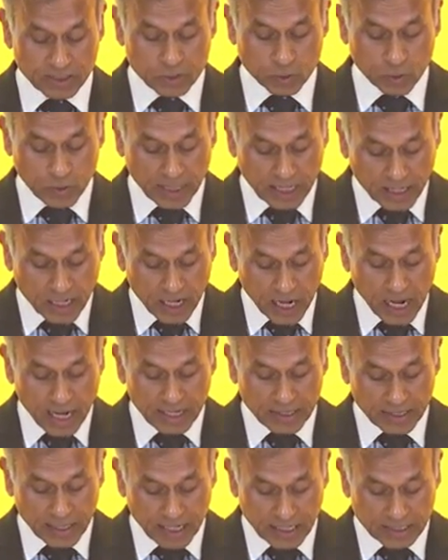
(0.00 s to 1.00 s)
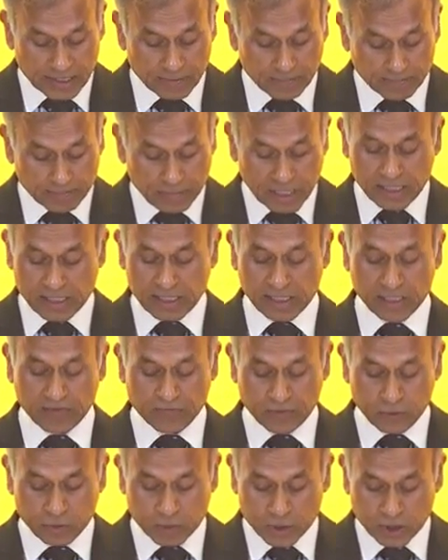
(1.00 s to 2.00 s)
will guide us in building a
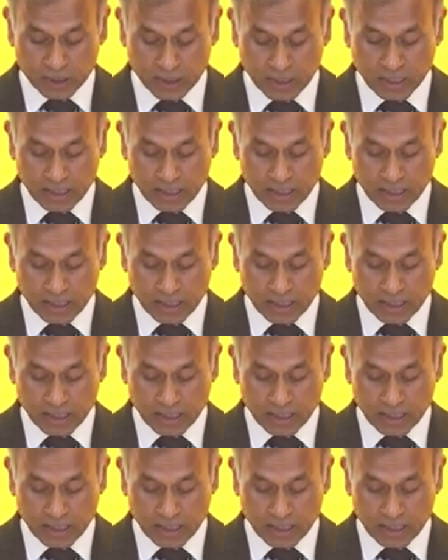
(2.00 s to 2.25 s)
future